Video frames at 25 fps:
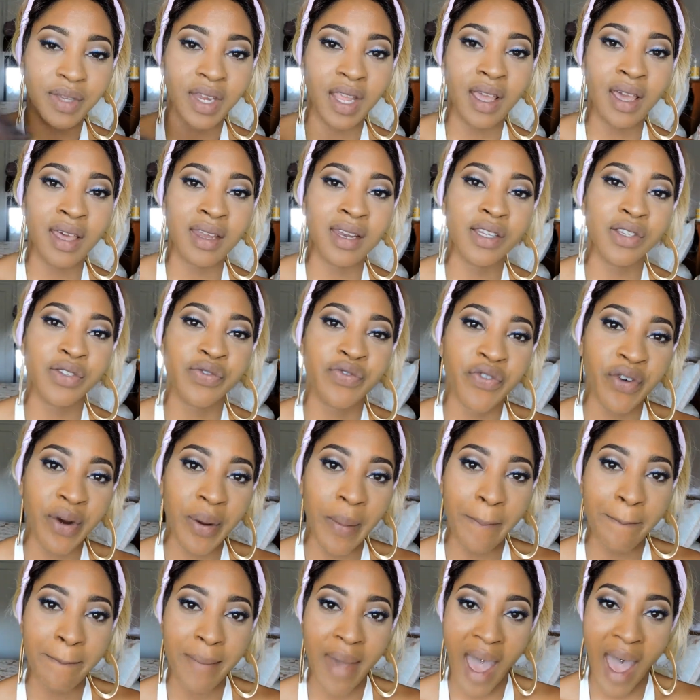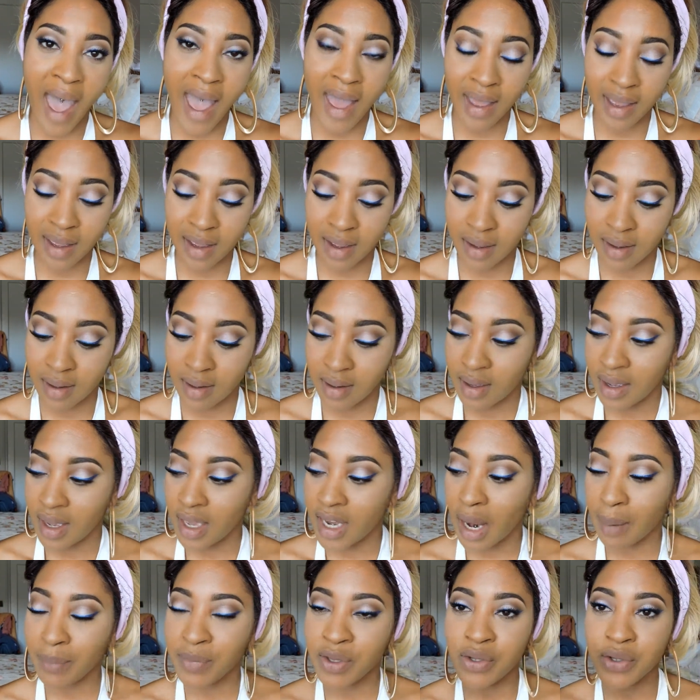and it's from MAC.
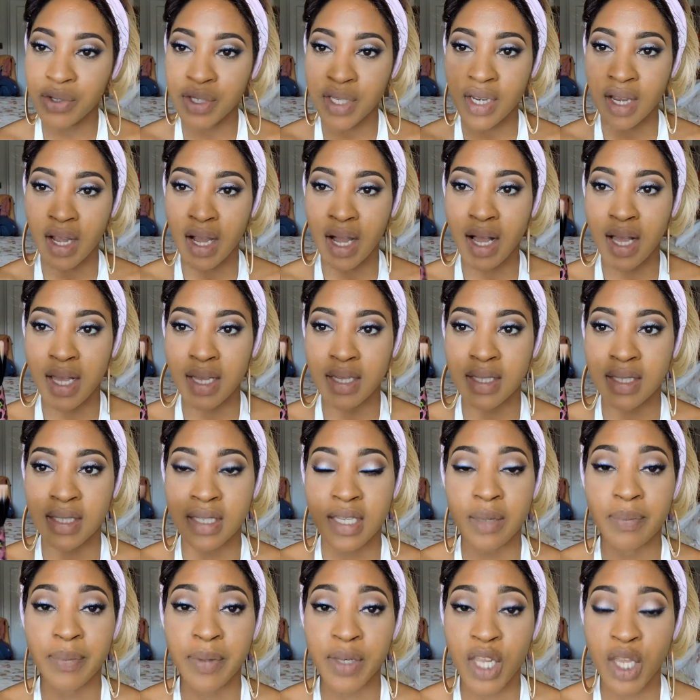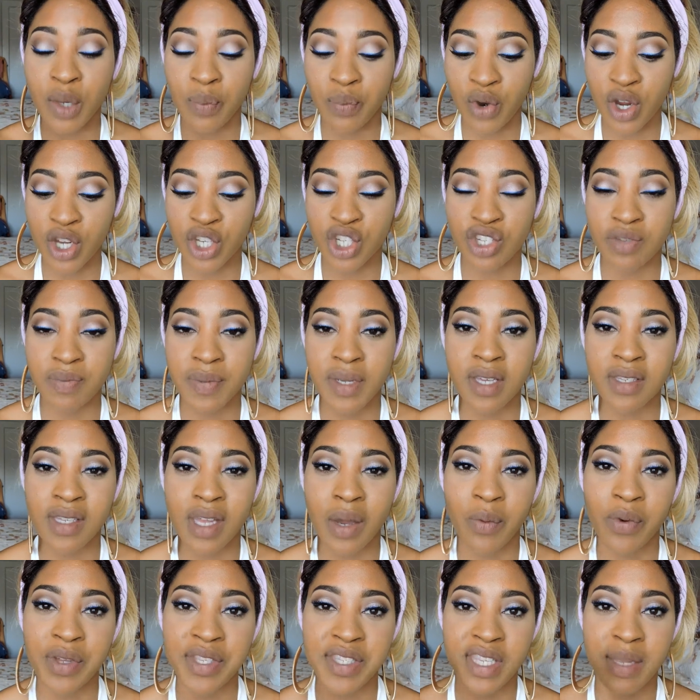And I'm using a stippling brush just because
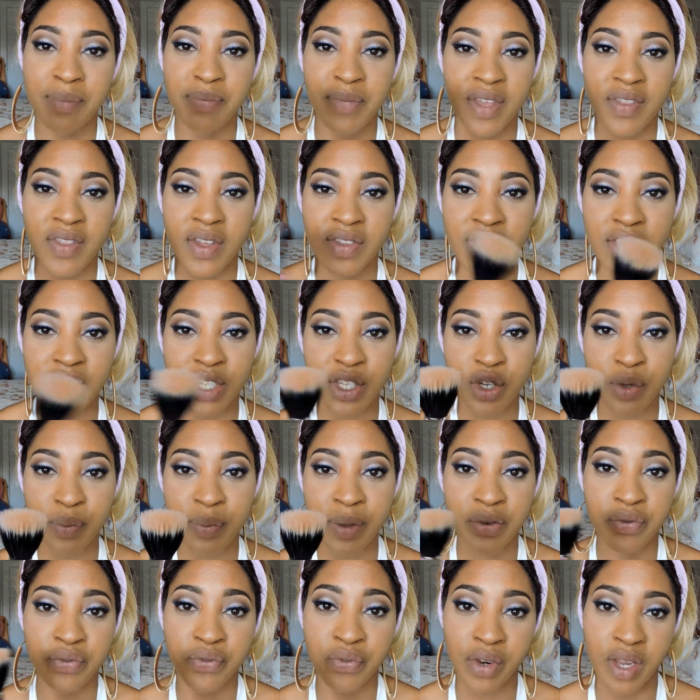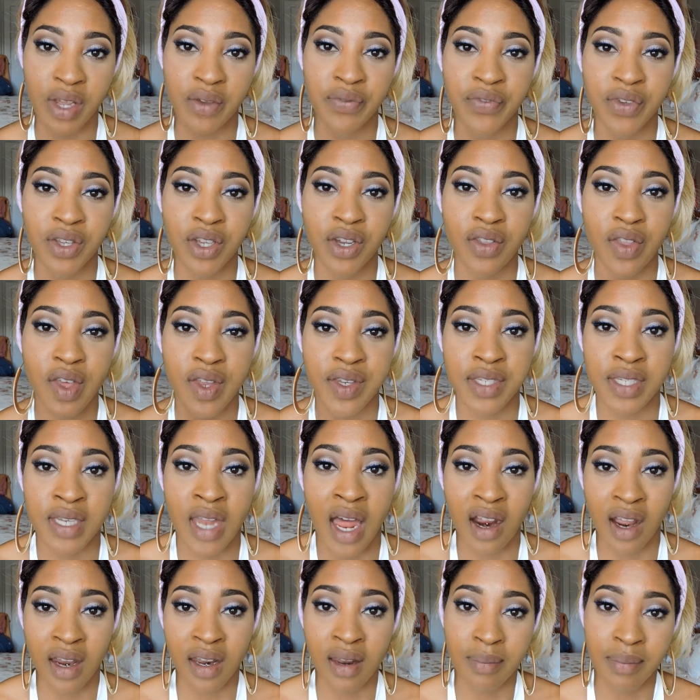I want something that's a little bit fluffier, that's
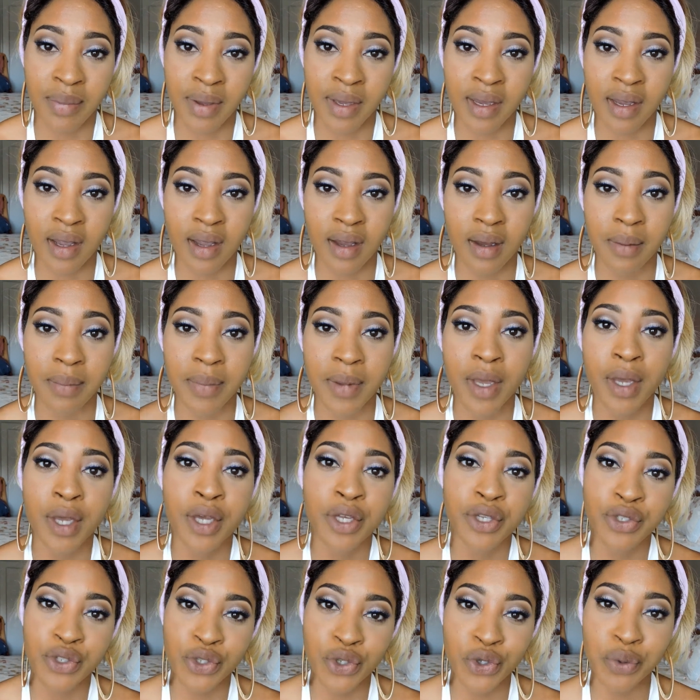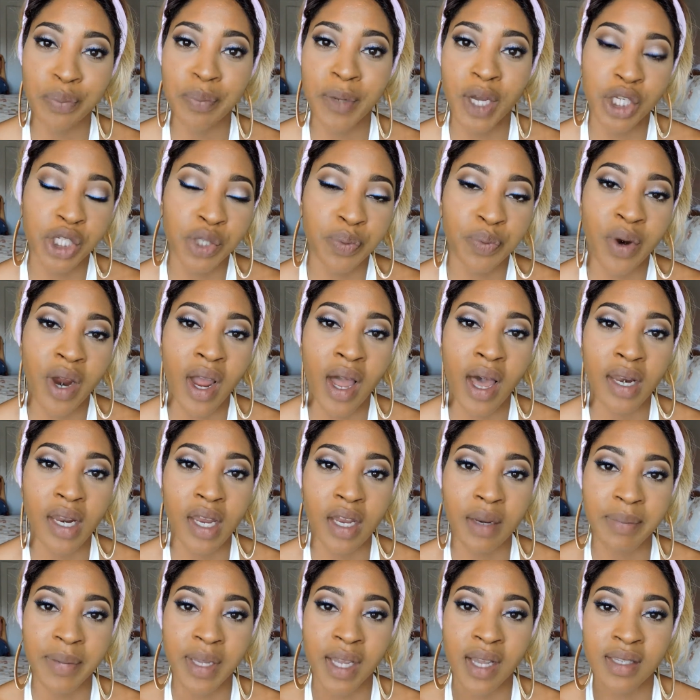not going to pick up too much
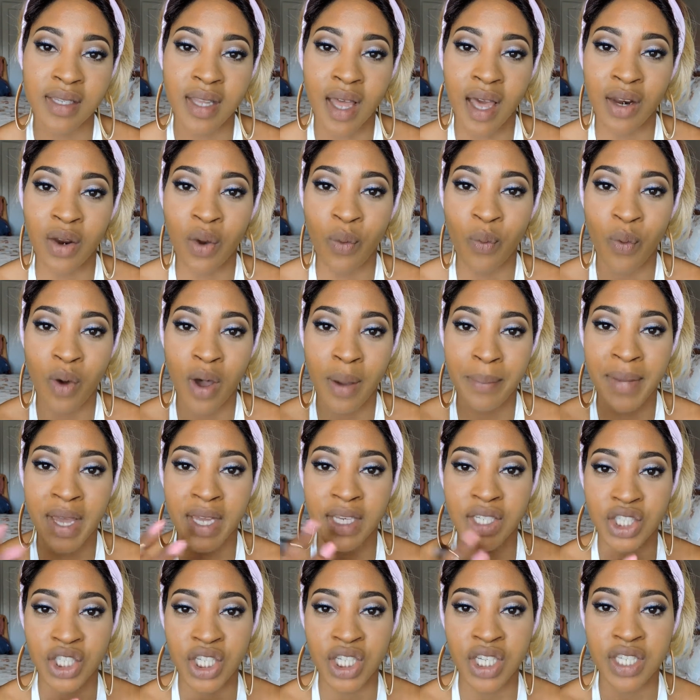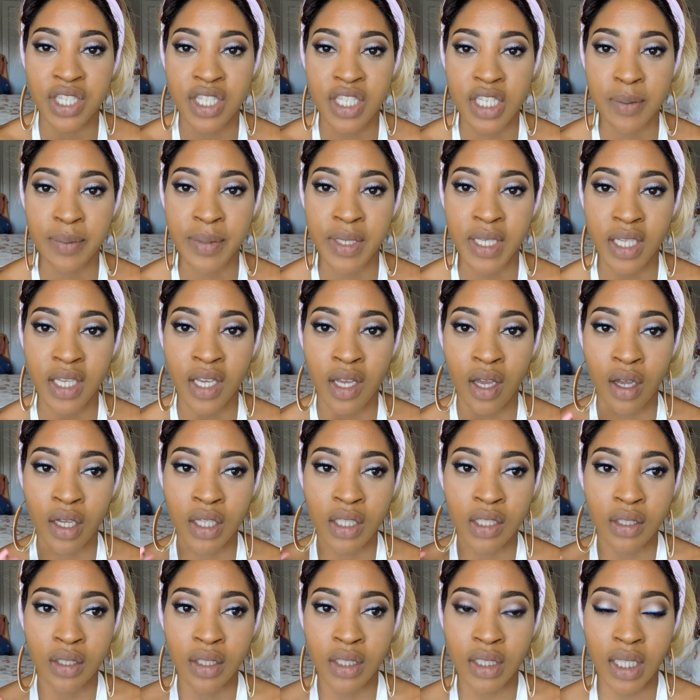product, because I don't want my cheeks to be
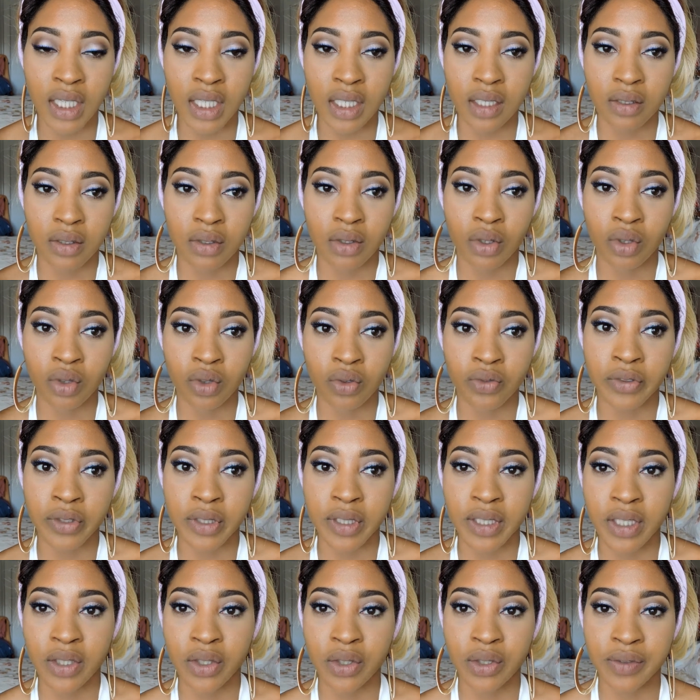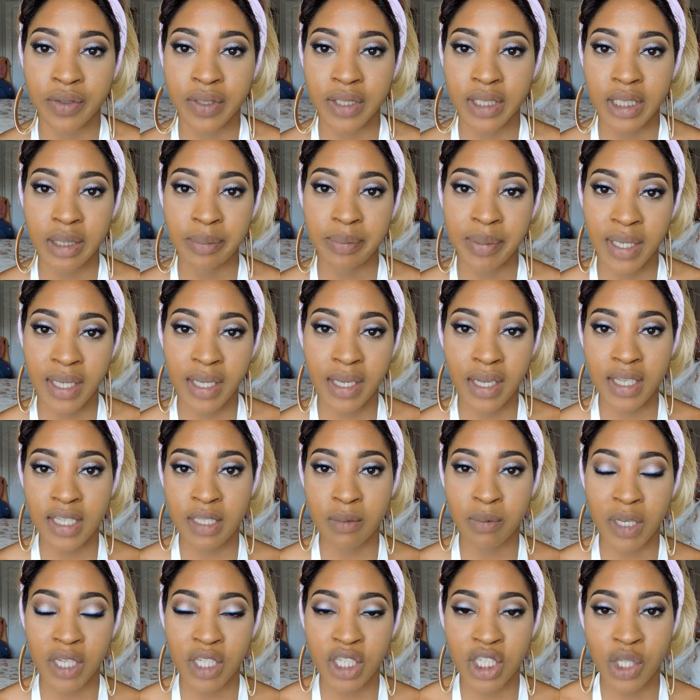like overly pink,
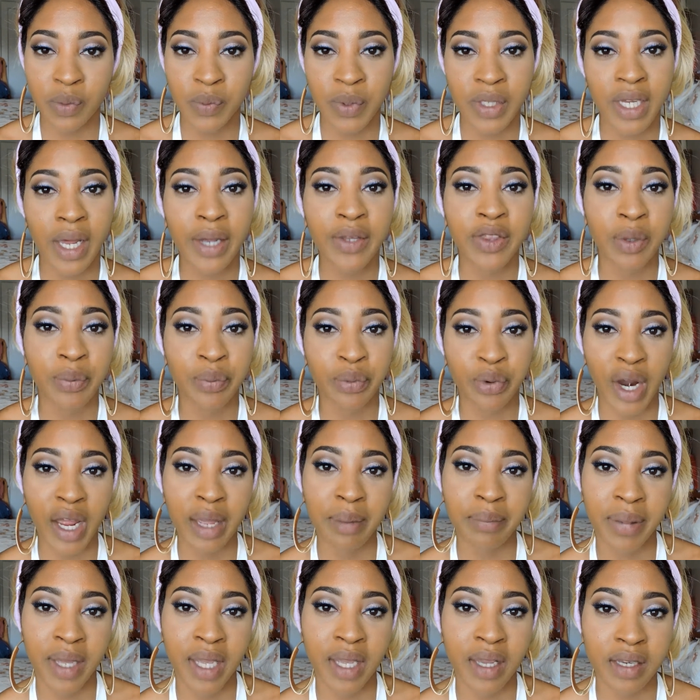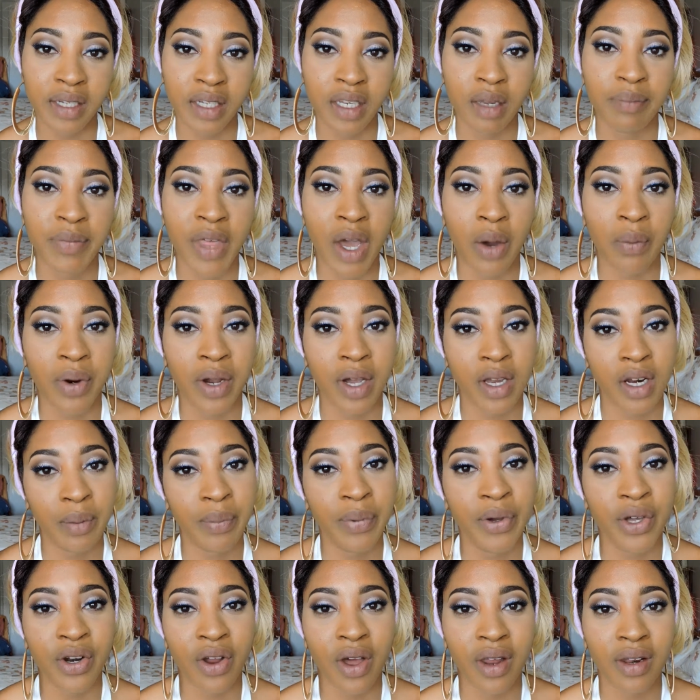especially with like the bright pink lip that we're going to
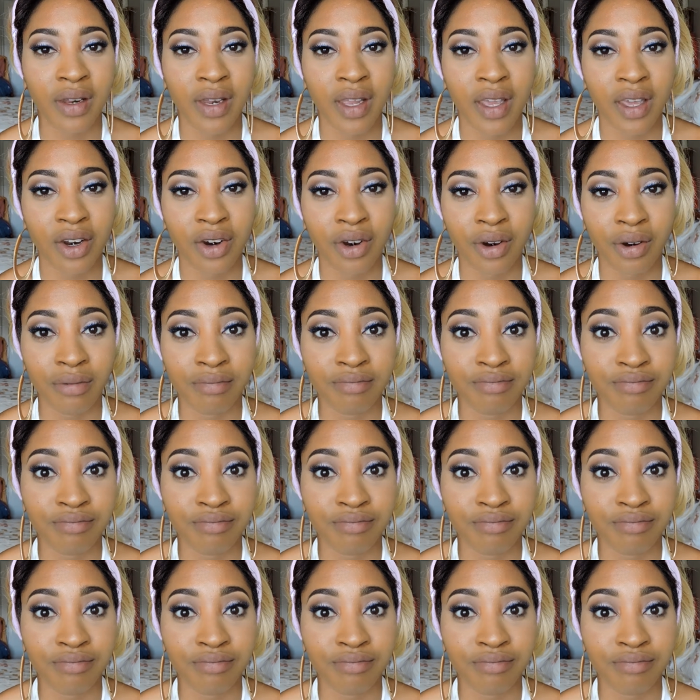put on later.